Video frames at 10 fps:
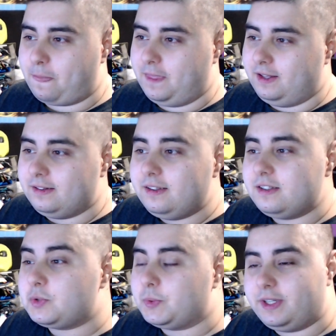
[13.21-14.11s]
And
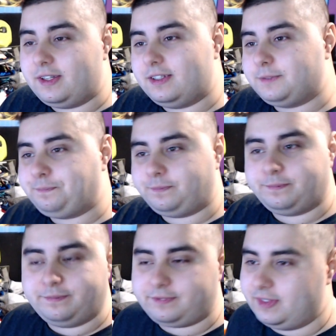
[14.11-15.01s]
this week
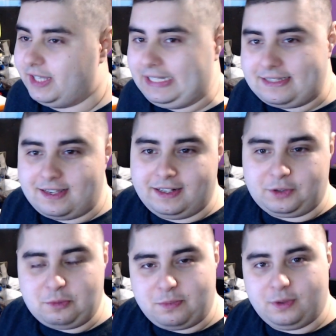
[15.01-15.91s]
they decided
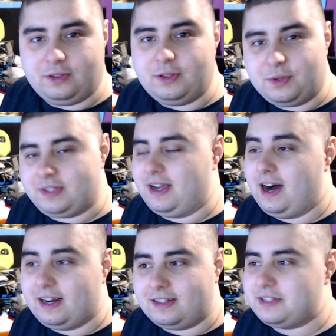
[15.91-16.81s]
to pull on those
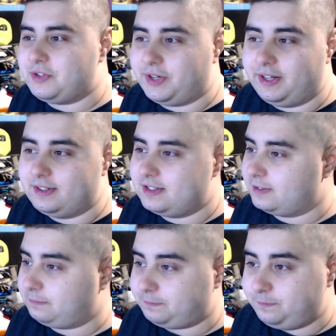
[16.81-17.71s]

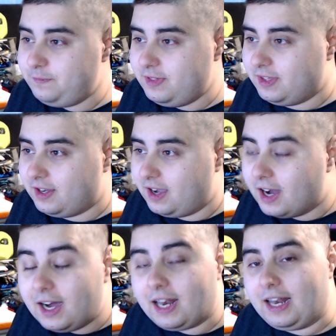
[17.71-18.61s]
heartstrings
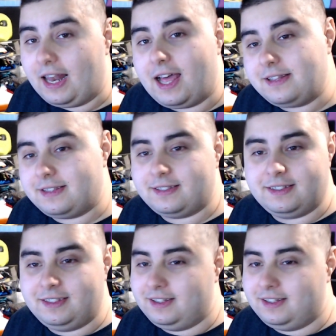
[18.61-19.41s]
a lot.